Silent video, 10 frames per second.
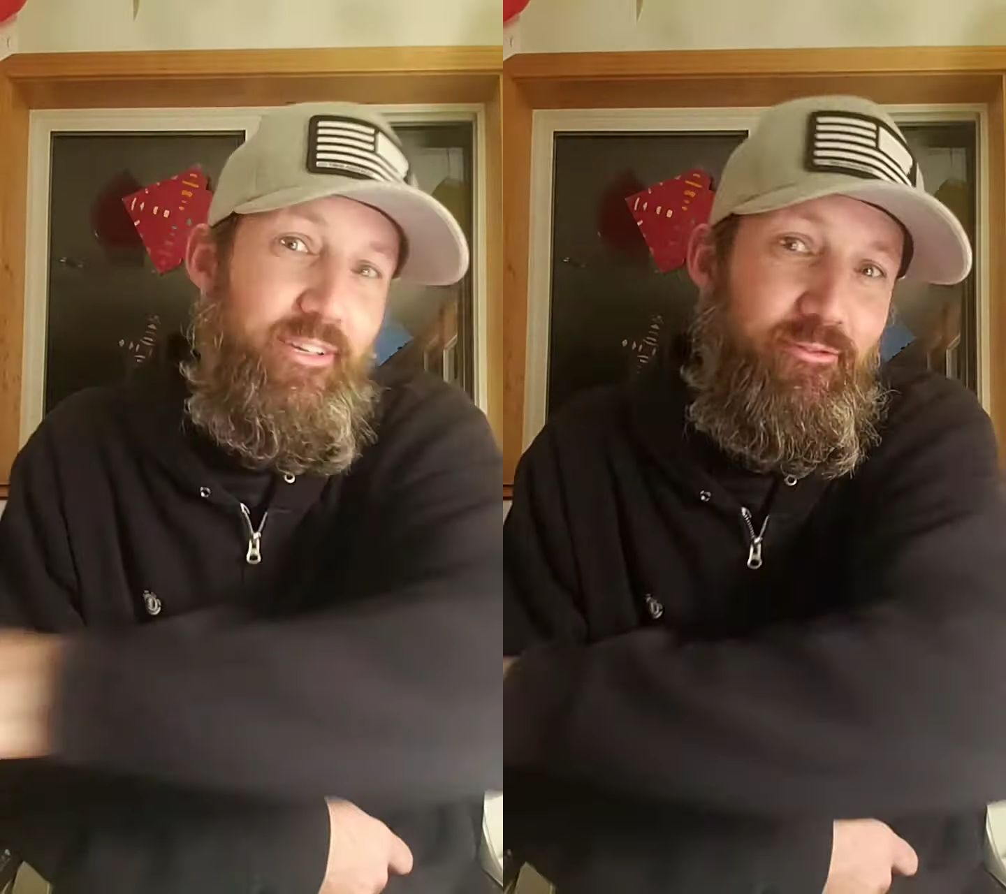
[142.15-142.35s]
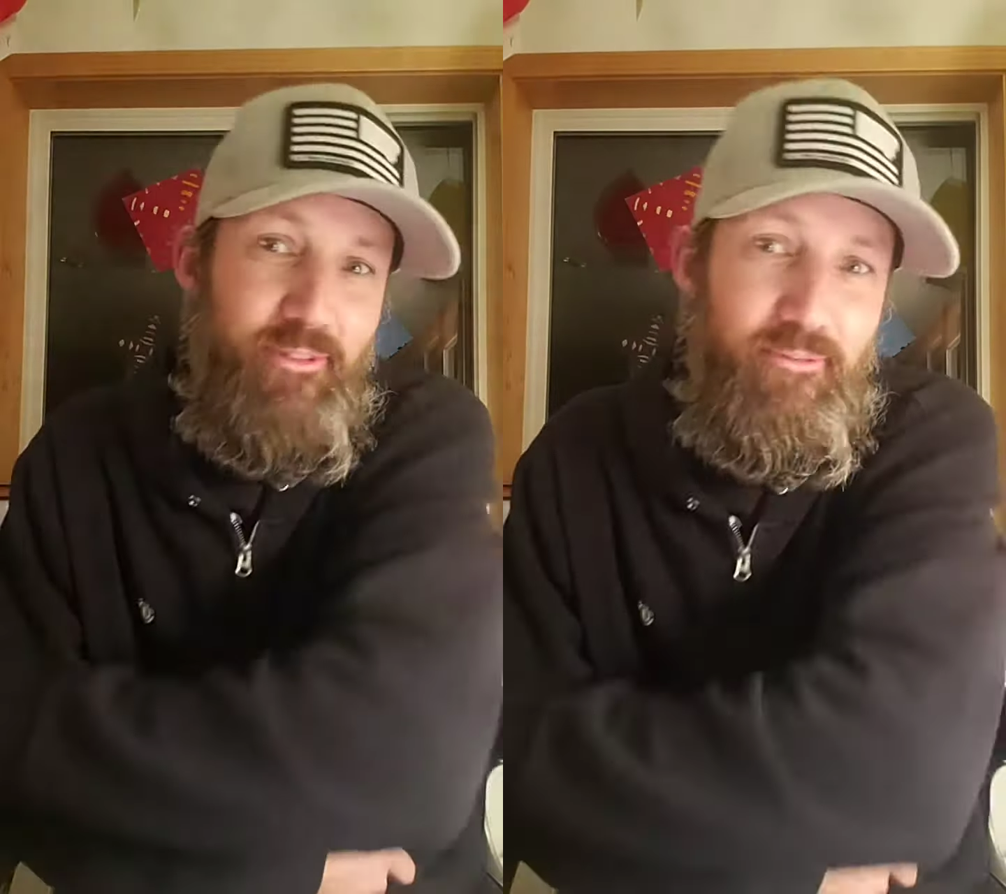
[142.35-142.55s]

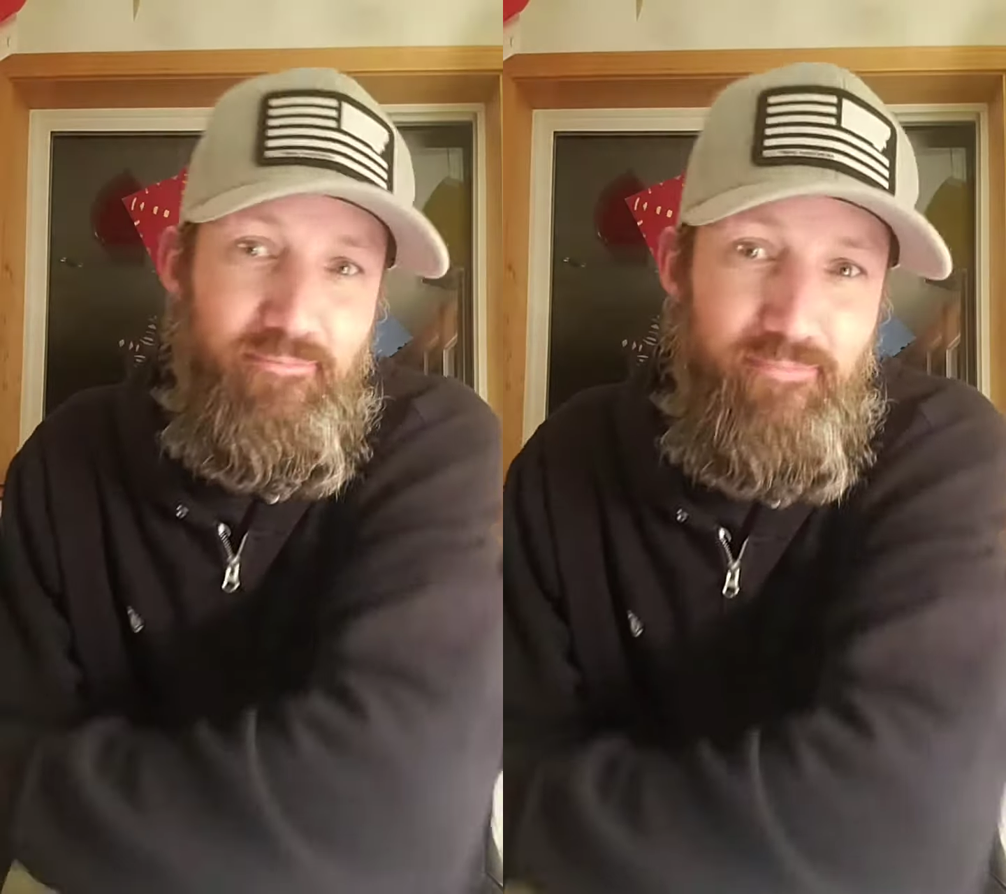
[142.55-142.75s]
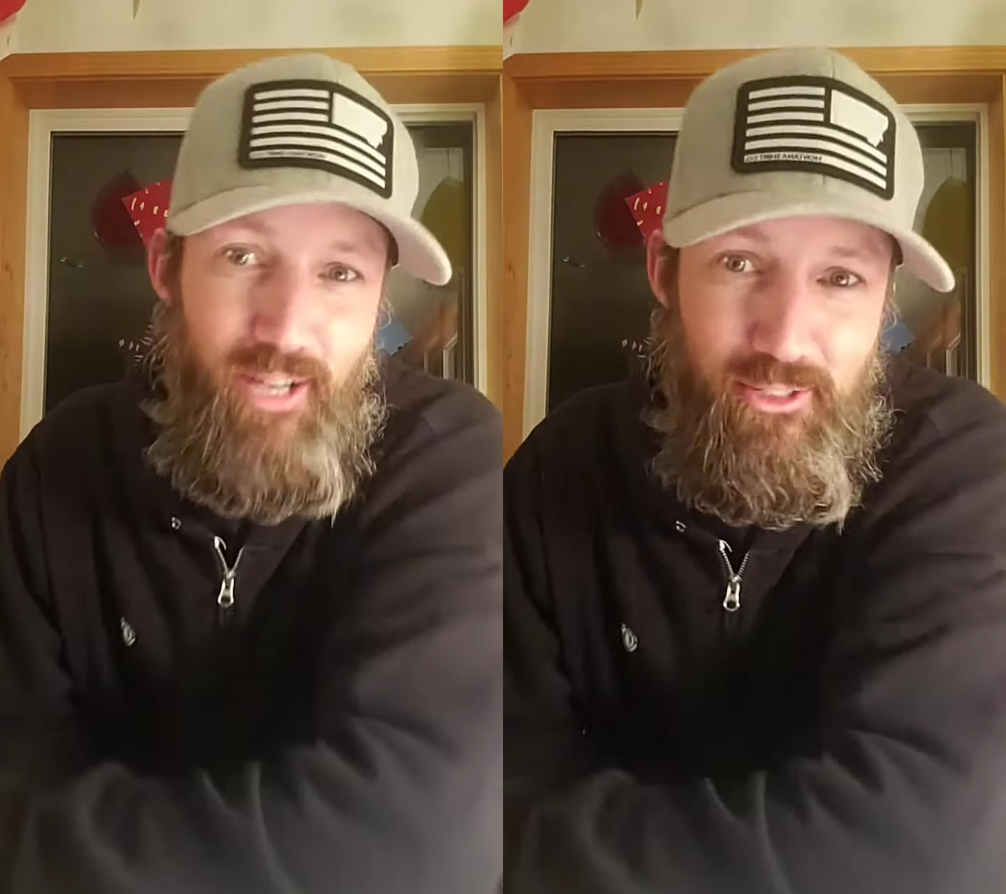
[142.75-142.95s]
from
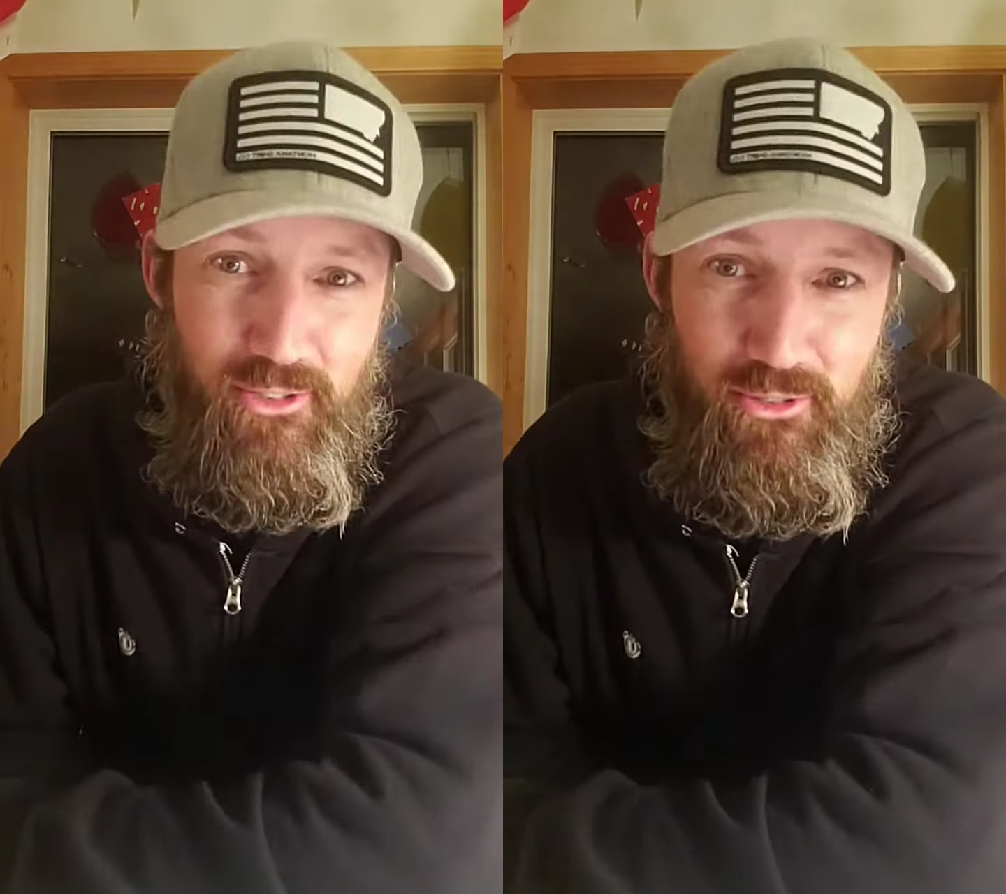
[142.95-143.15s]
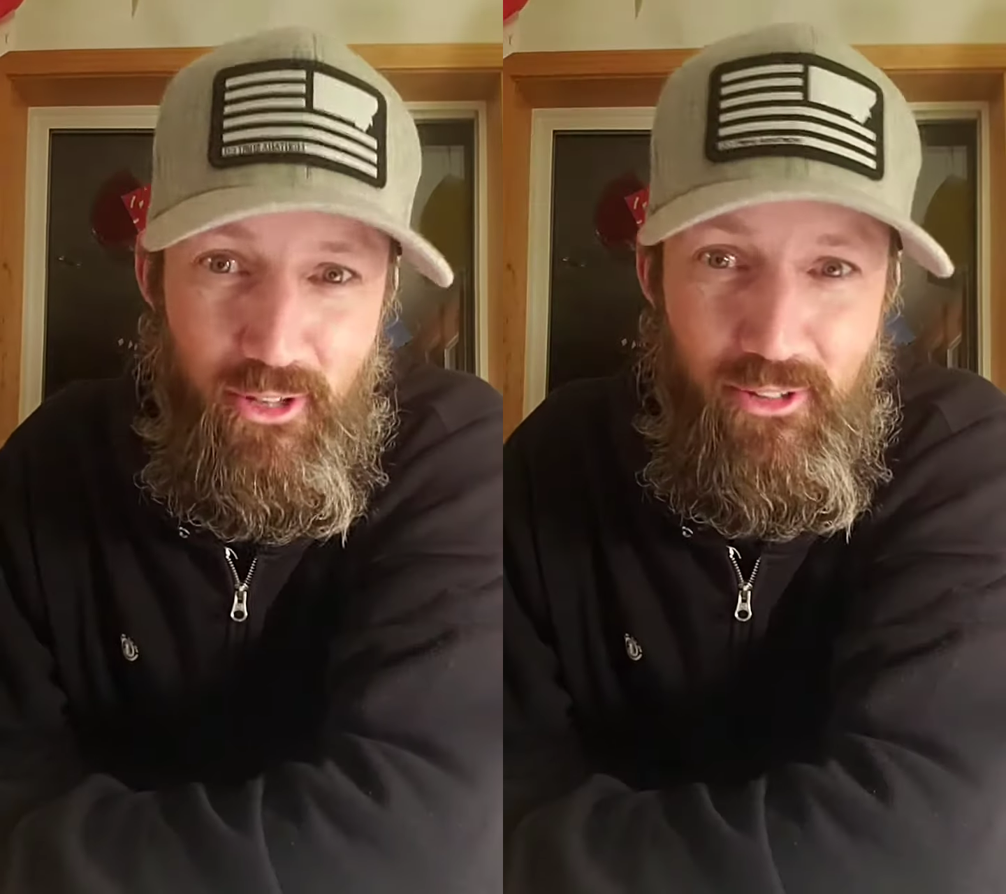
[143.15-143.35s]

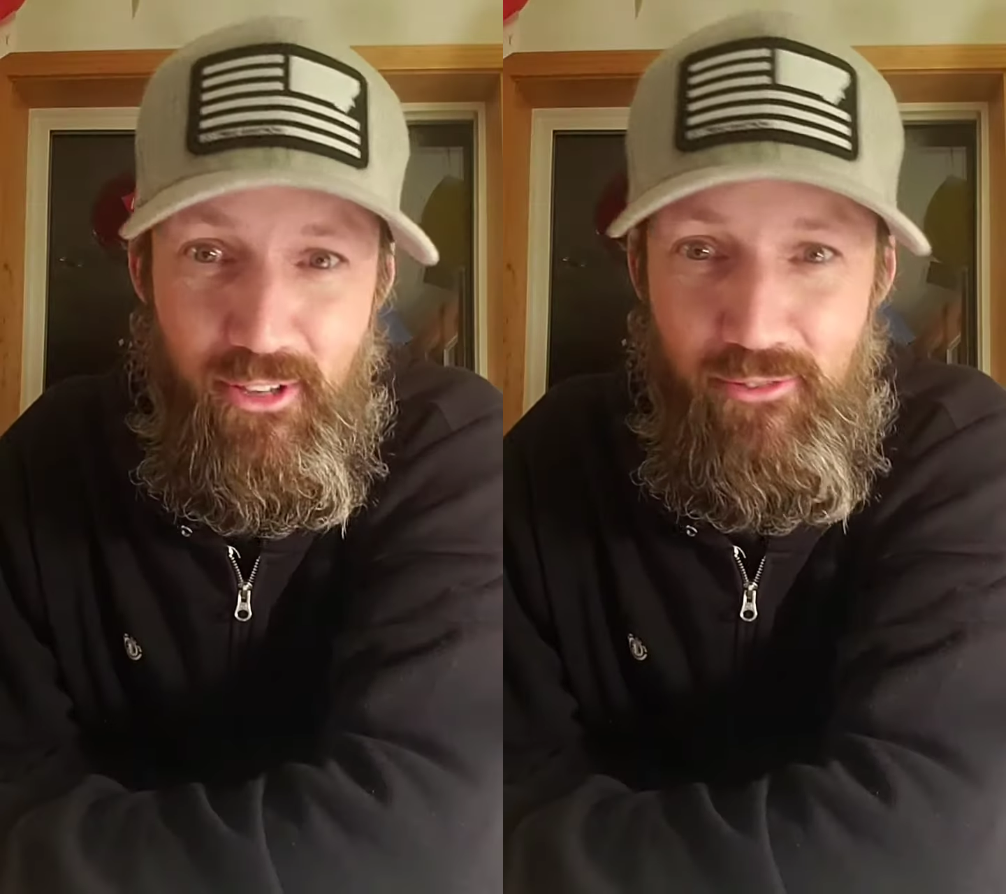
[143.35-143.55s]
Australia,